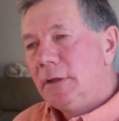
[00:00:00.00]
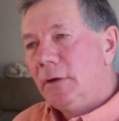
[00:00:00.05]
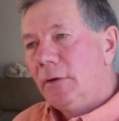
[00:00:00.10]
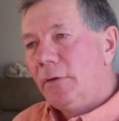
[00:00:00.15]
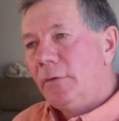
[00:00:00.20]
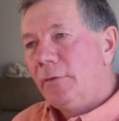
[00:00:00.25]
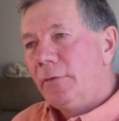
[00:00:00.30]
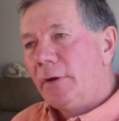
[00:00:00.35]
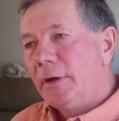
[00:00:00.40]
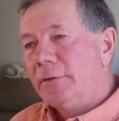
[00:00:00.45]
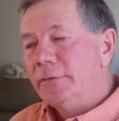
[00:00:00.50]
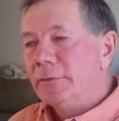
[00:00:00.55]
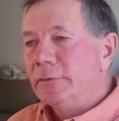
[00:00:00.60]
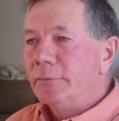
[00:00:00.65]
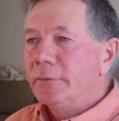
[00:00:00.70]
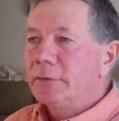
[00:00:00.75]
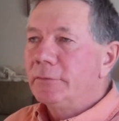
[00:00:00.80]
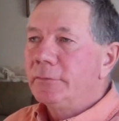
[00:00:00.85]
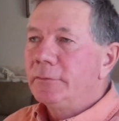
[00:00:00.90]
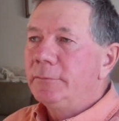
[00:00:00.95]
I don't
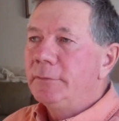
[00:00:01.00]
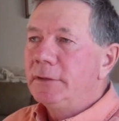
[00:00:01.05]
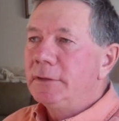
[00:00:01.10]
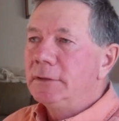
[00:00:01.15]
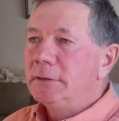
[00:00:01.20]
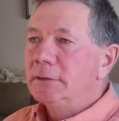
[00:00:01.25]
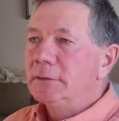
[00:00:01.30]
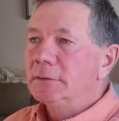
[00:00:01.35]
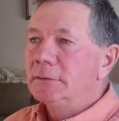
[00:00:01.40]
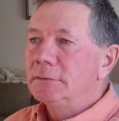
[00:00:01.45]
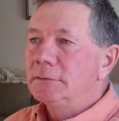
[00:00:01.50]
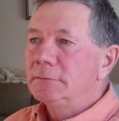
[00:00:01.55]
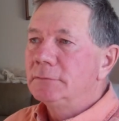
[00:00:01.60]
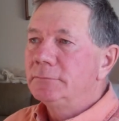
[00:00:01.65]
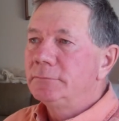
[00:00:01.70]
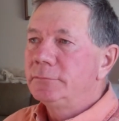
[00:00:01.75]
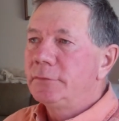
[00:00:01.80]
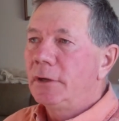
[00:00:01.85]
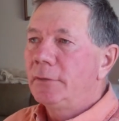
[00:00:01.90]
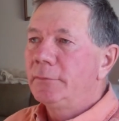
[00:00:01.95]
know what it would be,
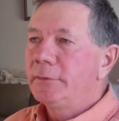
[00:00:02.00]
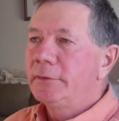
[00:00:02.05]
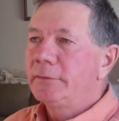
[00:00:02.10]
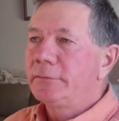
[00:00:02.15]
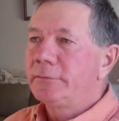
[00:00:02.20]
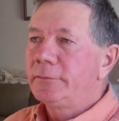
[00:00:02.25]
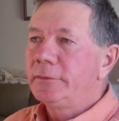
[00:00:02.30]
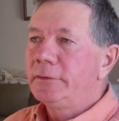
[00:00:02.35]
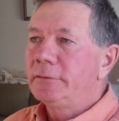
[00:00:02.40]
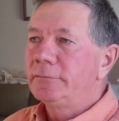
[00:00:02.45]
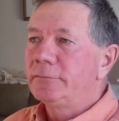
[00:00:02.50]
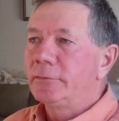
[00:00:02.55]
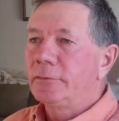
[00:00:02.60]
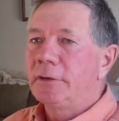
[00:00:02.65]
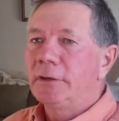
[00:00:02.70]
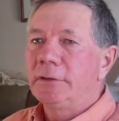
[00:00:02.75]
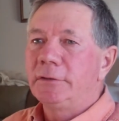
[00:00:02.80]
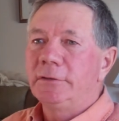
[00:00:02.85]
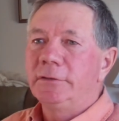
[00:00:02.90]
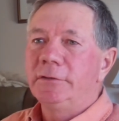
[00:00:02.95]
probably 300 or
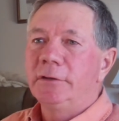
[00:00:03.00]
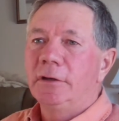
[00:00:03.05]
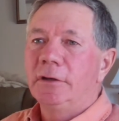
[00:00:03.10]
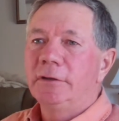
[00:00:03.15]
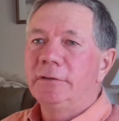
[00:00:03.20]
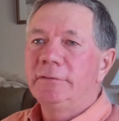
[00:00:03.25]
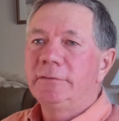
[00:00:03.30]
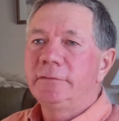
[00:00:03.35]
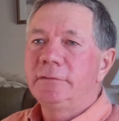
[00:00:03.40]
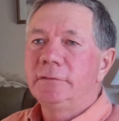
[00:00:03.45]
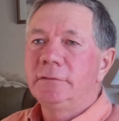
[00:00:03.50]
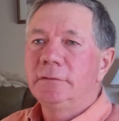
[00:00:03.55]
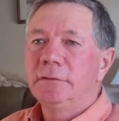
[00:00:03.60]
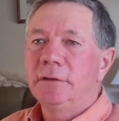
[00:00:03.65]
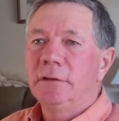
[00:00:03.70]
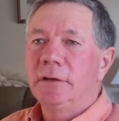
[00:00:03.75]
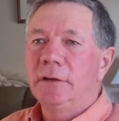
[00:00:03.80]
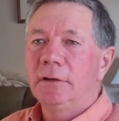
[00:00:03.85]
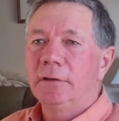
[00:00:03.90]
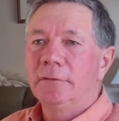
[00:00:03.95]
400 yards
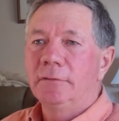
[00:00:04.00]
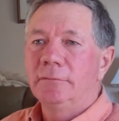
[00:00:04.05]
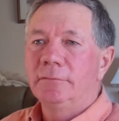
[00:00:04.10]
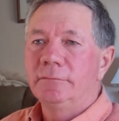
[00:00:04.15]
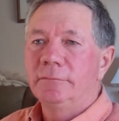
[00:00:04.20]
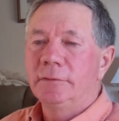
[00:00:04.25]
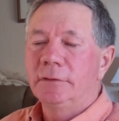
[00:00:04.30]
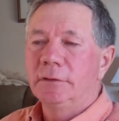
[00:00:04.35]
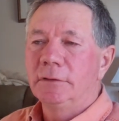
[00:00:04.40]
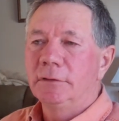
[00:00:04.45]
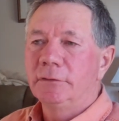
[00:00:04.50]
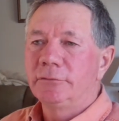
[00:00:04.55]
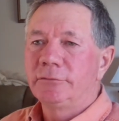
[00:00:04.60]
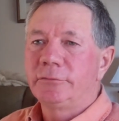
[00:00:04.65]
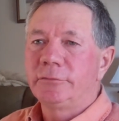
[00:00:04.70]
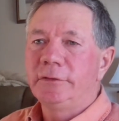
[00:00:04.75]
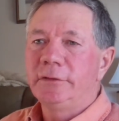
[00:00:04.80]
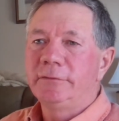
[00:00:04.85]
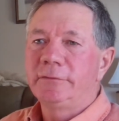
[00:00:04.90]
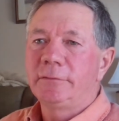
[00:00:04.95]
of
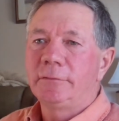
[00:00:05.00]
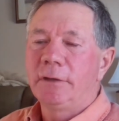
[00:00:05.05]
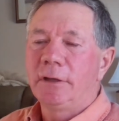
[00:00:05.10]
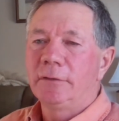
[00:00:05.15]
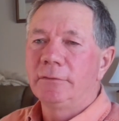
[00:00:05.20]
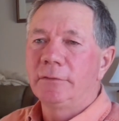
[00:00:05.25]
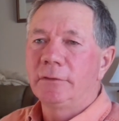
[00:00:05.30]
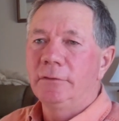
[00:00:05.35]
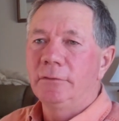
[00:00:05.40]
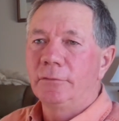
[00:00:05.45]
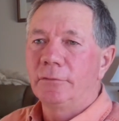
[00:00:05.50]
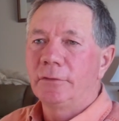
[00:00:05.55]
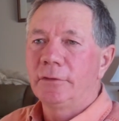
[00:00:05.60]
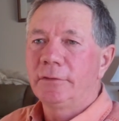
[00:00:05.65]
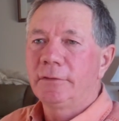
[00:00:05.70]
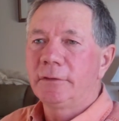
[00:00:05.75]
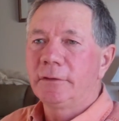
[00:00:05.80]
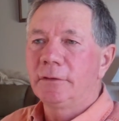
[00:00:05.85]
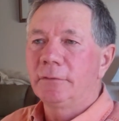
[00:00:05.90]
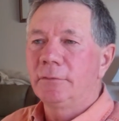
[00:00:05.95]
trees around the
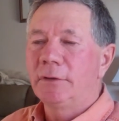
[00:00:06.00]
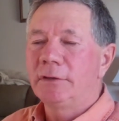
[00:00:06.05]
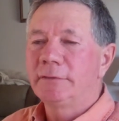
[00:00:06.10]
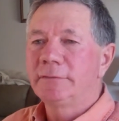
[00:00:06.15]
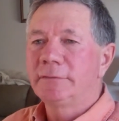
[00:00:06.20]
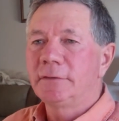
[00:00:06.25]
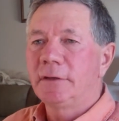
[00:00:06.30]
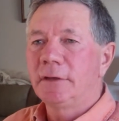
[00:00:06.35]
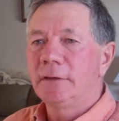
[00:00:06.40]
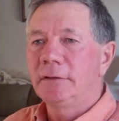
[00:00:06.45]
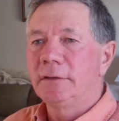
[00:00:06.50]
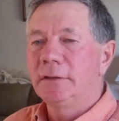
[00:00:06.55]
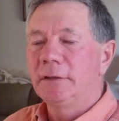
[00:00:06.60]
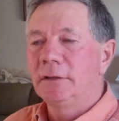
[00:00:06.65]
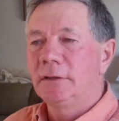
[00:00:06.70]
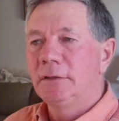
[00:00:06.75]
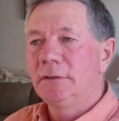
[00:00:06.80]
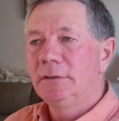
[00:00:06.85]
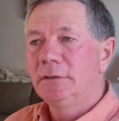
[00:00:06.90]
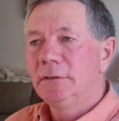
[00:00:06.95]
north and the west side of the
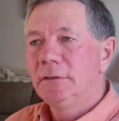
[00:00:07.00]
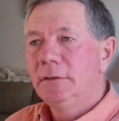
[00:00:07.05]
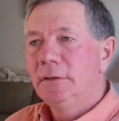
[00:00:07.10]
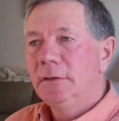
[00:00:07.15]
yard.